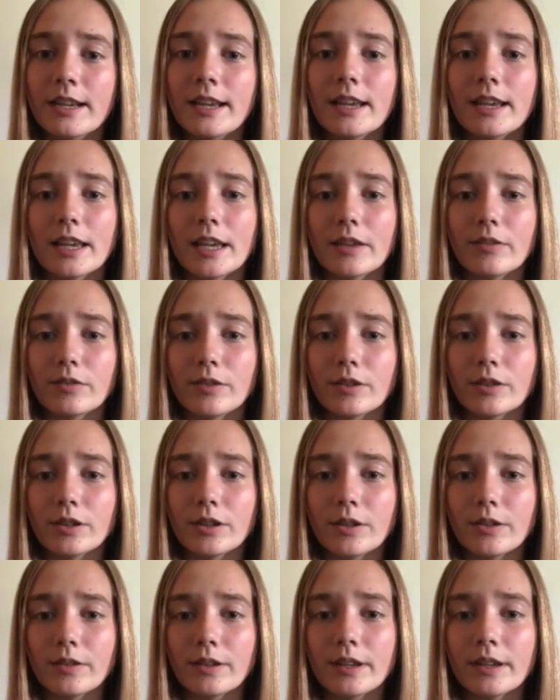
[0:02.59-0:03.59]
If you're
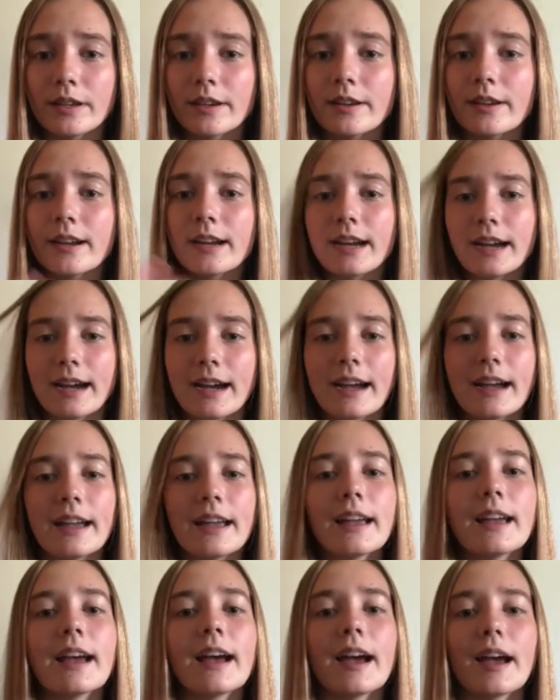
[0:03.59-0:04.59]
new here, hi,
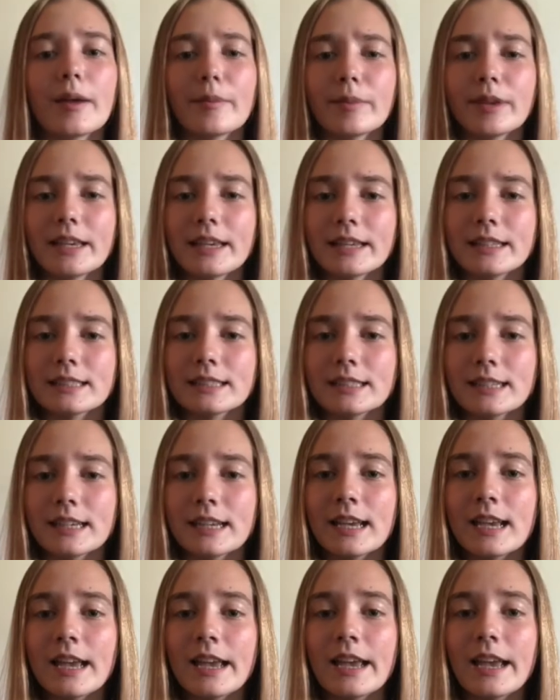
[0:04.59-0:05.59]
I'm Makenzee
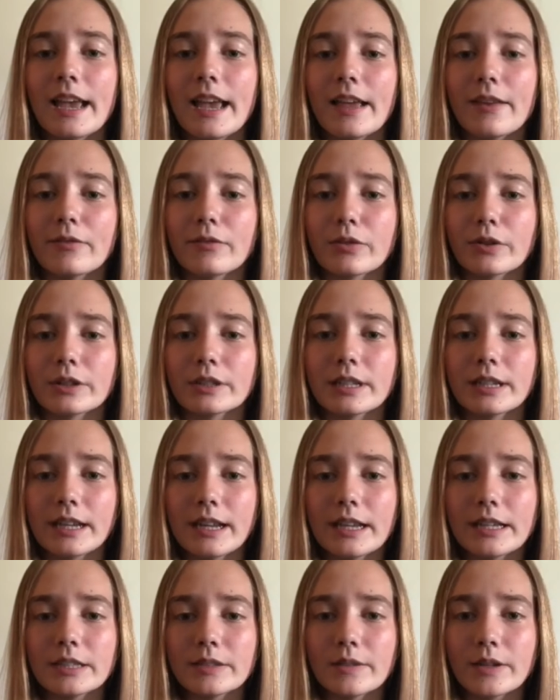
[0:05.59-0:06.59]
and for
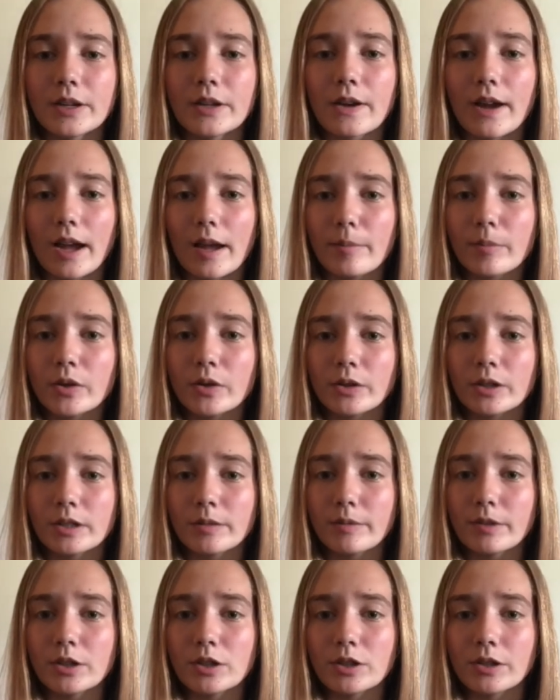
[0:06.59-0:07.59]
today's video I'm going to be
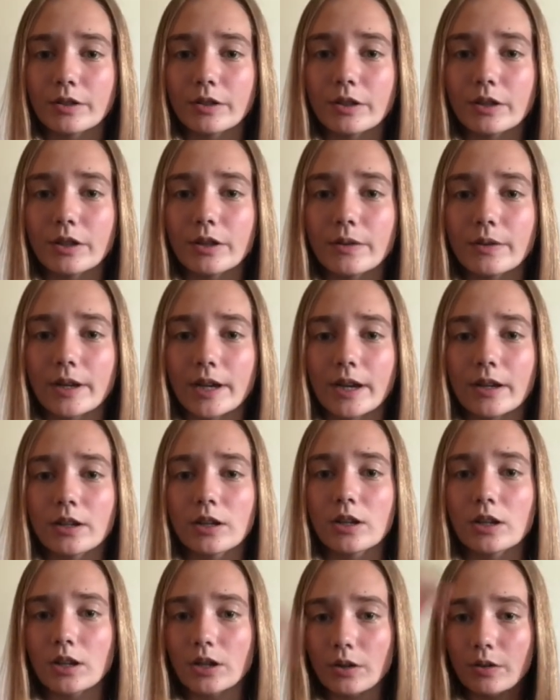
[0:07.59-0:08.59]
showing you how to
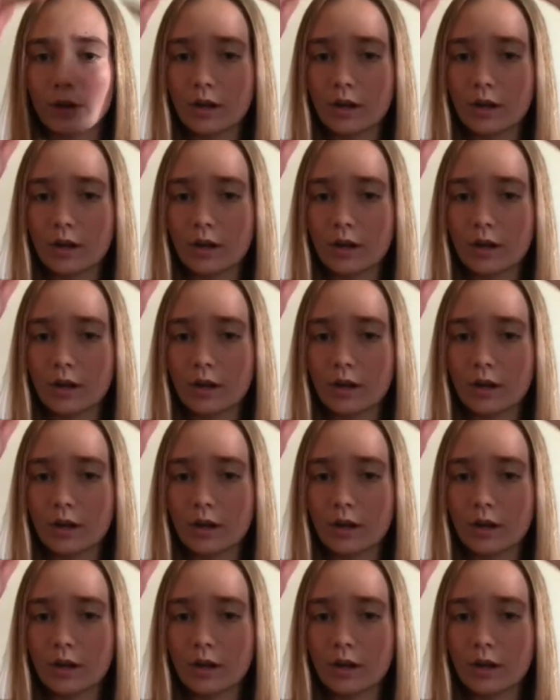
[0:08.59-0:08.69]
do